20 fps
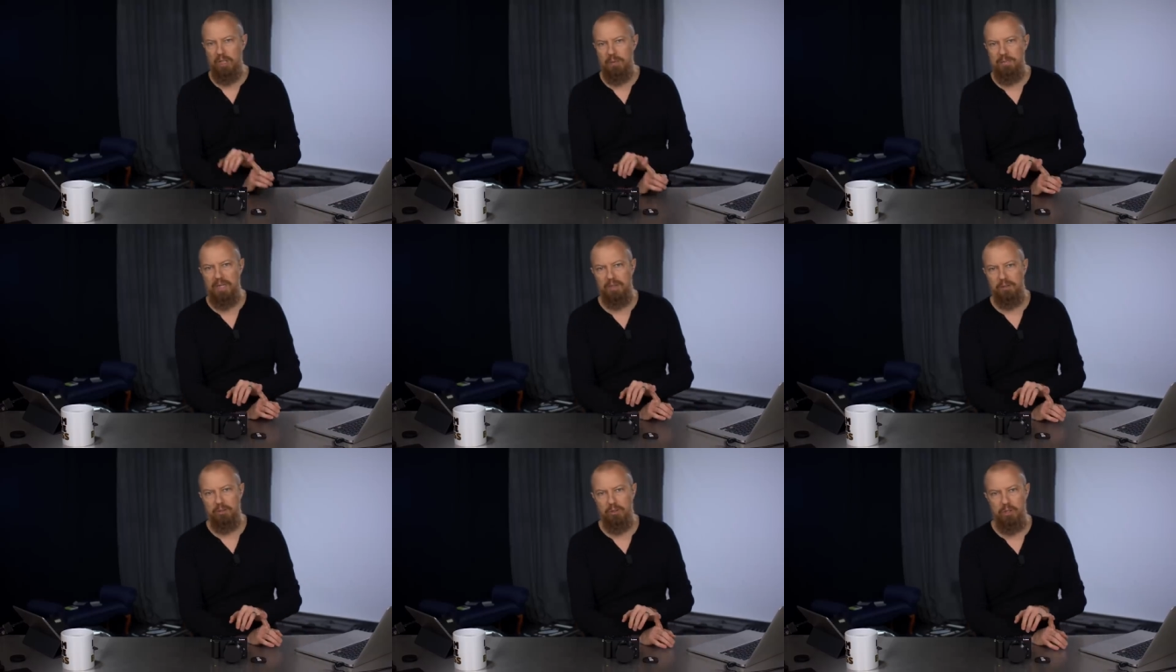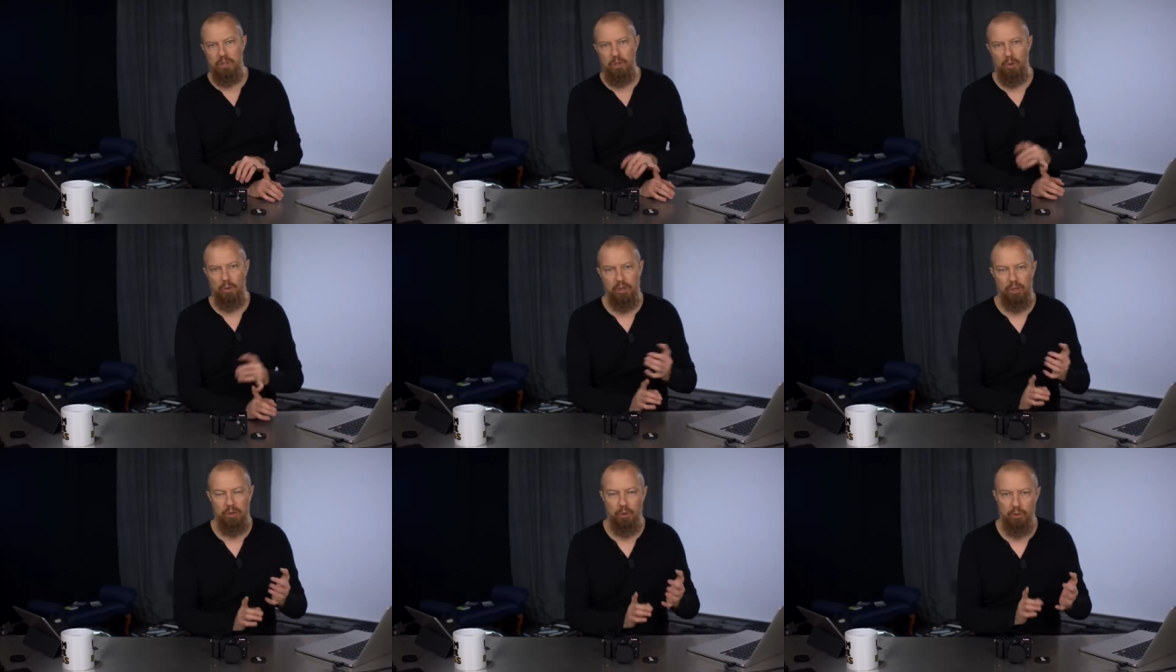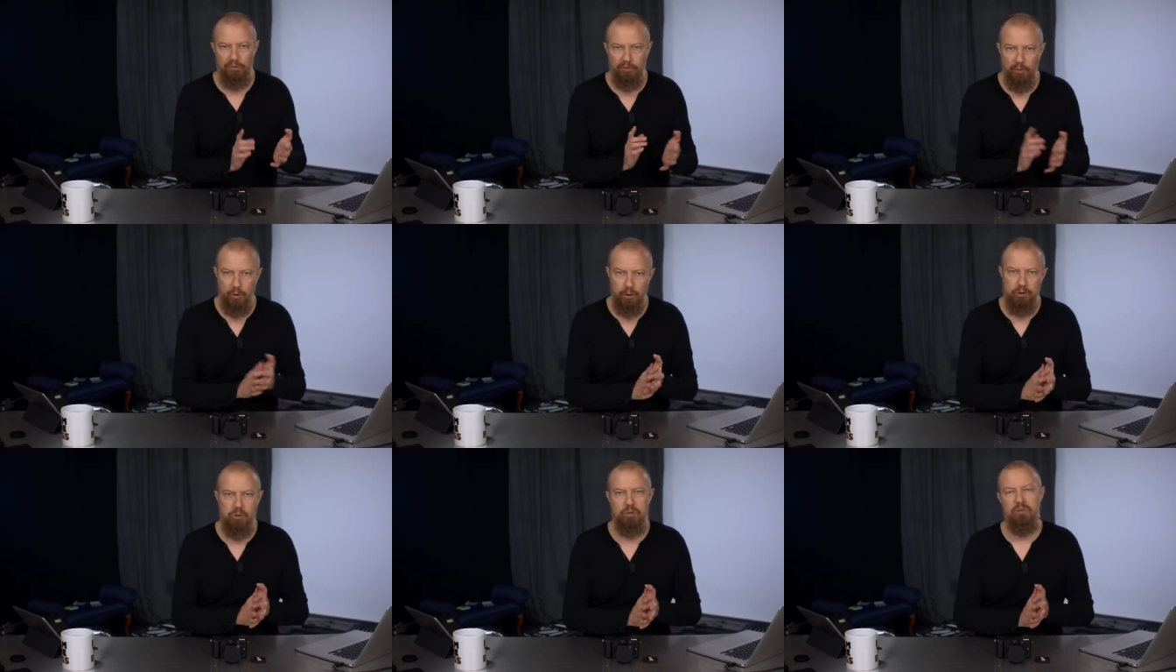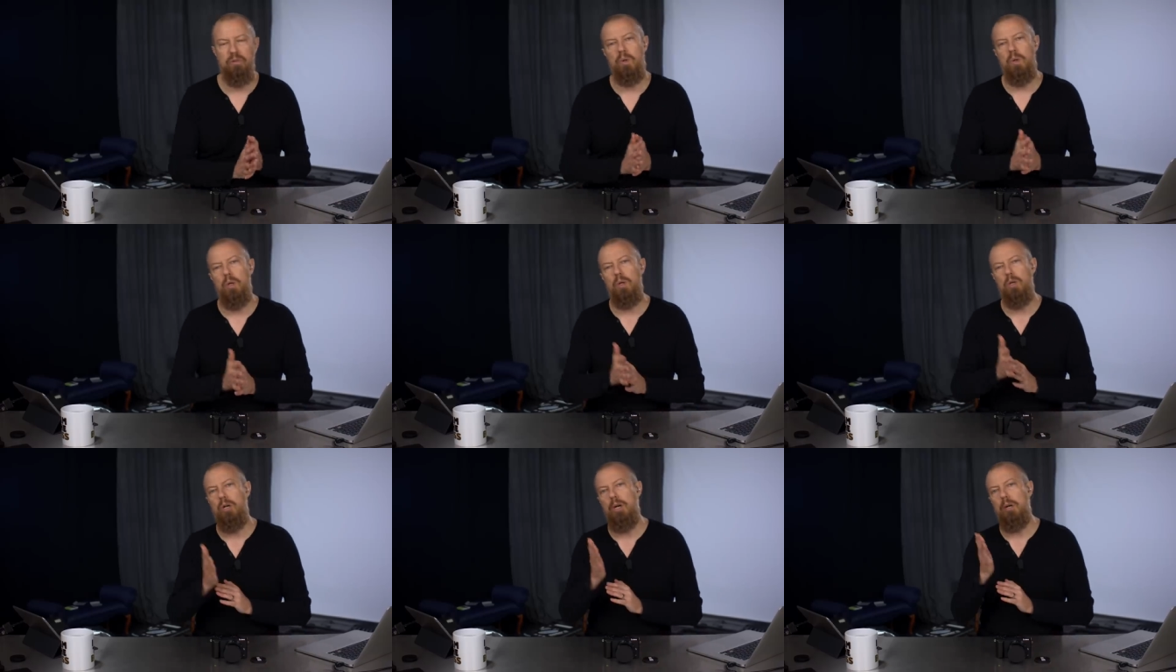going to be out there in New York, go to photojoseph
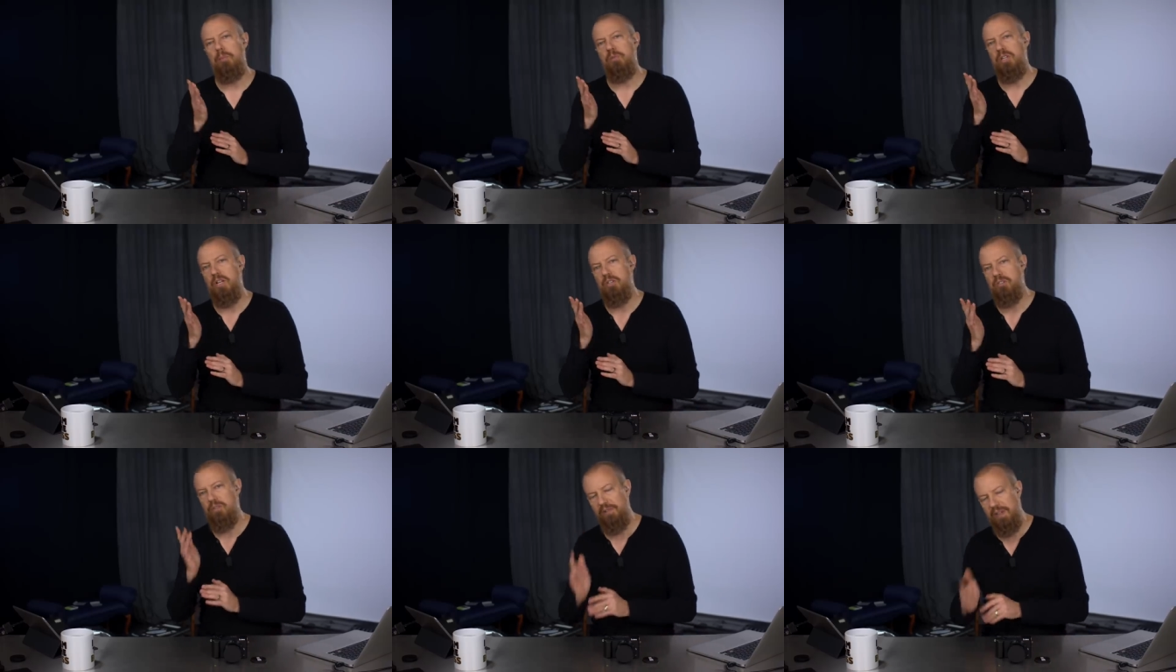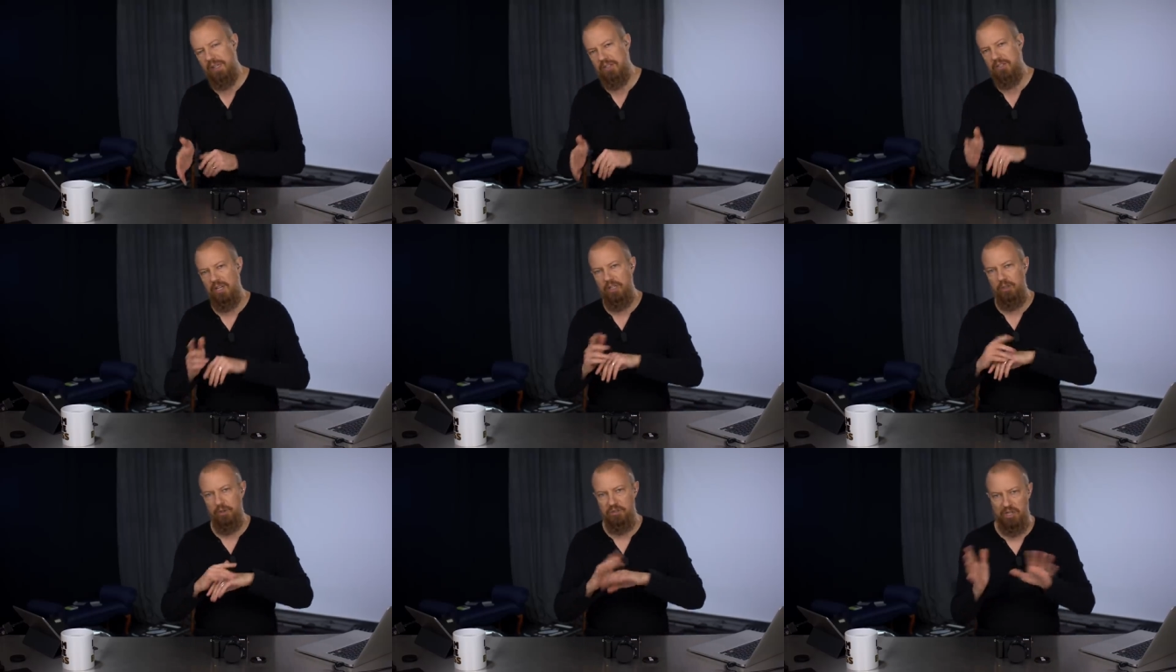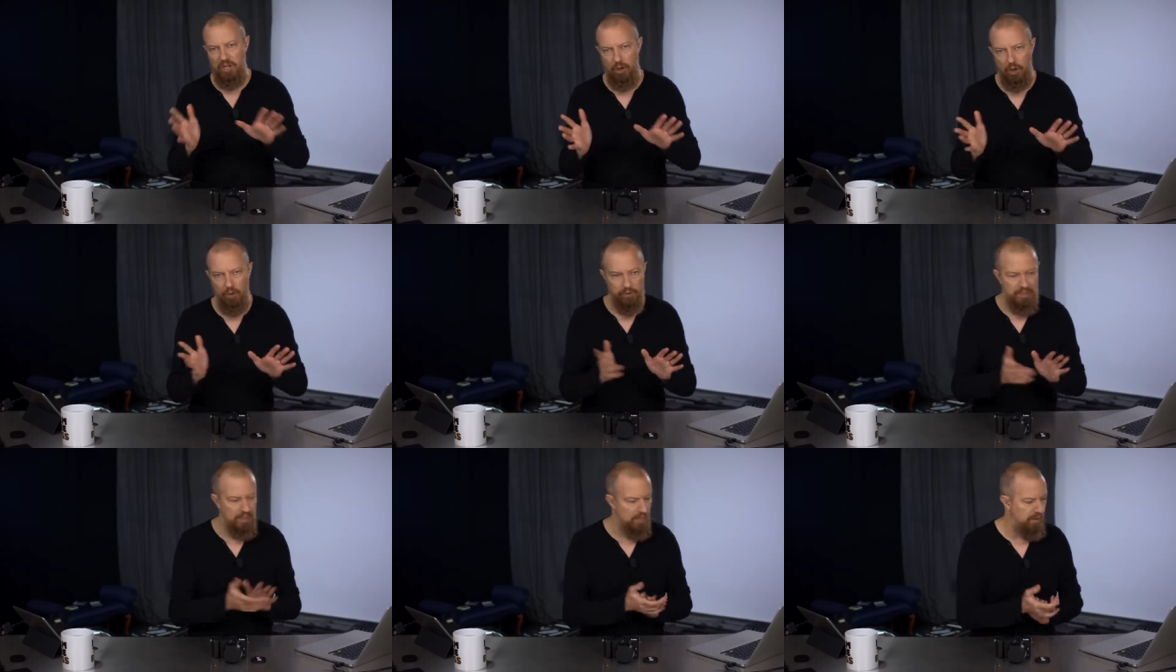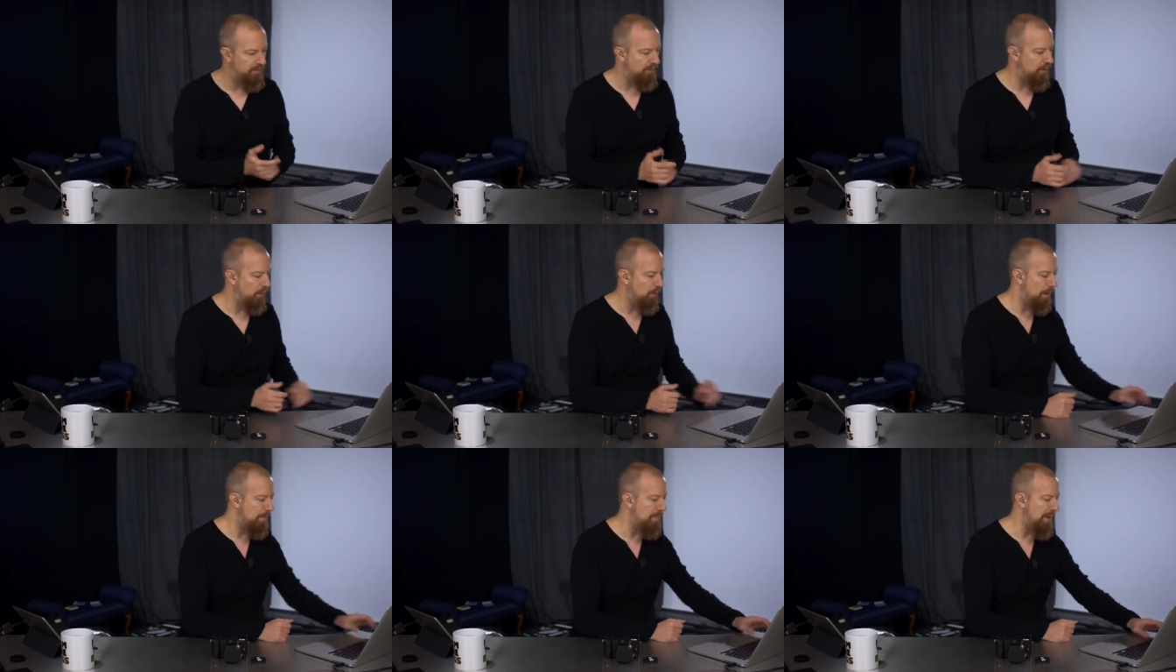dot com slash events and you'll see all the
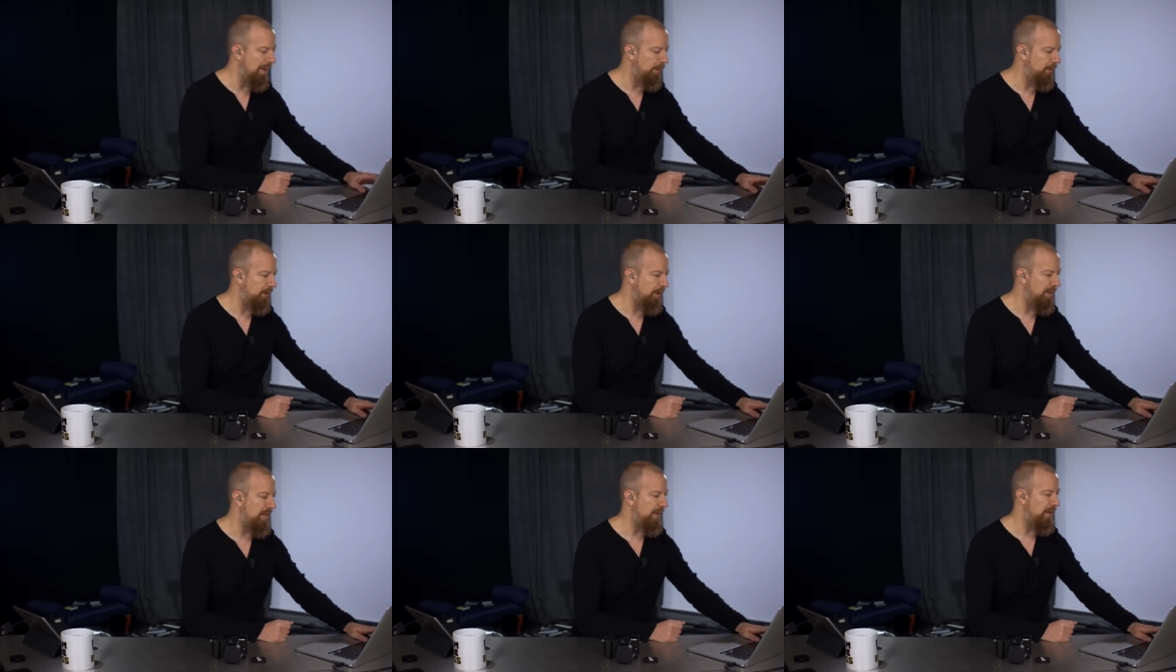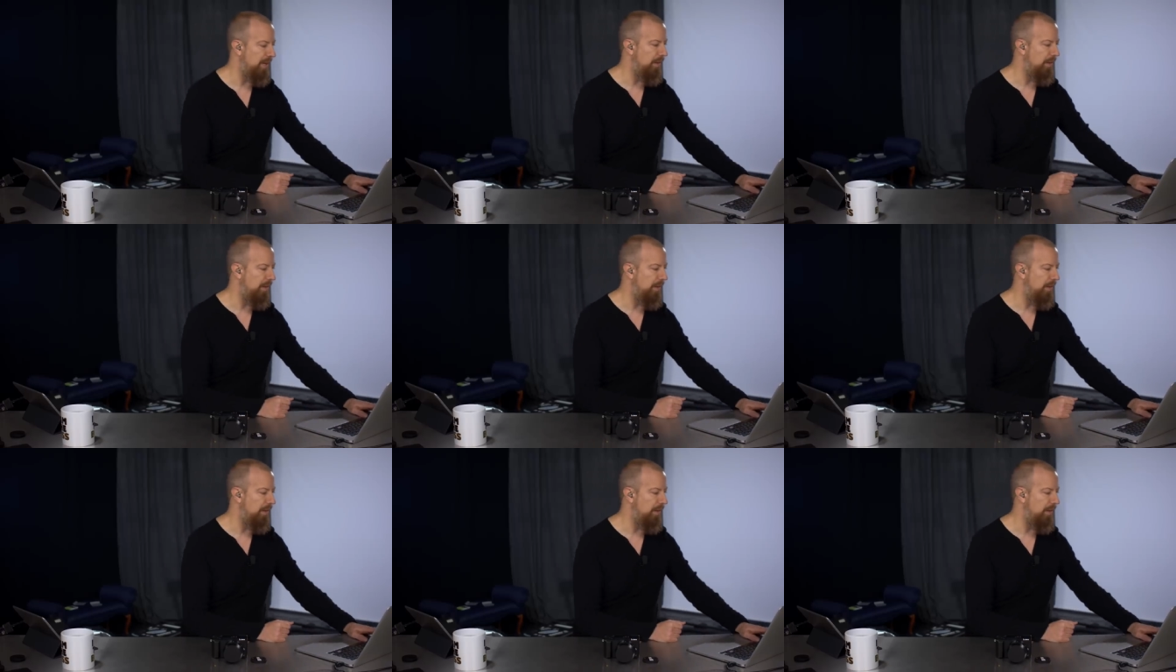info about that